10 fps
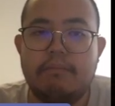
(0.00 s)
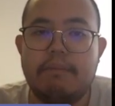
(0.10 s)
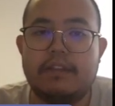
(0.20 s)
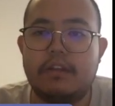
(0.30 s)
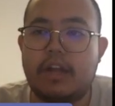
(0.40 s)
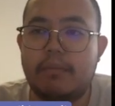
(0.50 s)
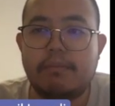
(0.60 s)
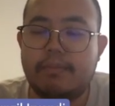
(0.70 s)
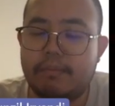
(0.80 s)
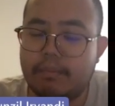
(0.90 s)
method are
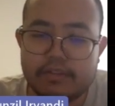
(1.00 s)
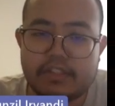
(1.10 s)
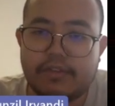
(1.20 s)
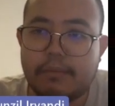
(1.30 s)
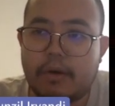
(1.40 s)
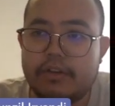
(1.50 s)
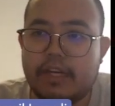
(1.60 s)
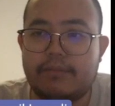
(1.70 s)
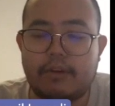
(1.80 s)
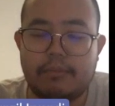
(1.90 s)
mostly from
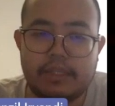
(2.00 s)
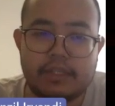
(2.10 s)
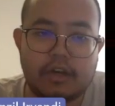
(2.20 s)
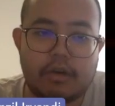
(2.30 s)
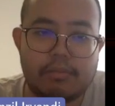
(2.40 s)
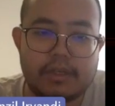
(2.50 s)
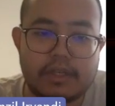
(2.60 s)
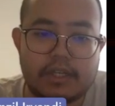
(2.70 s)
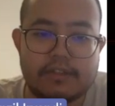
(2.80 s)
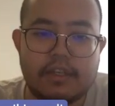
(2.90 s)
online, from
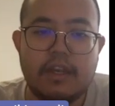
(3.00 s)
e-commerce,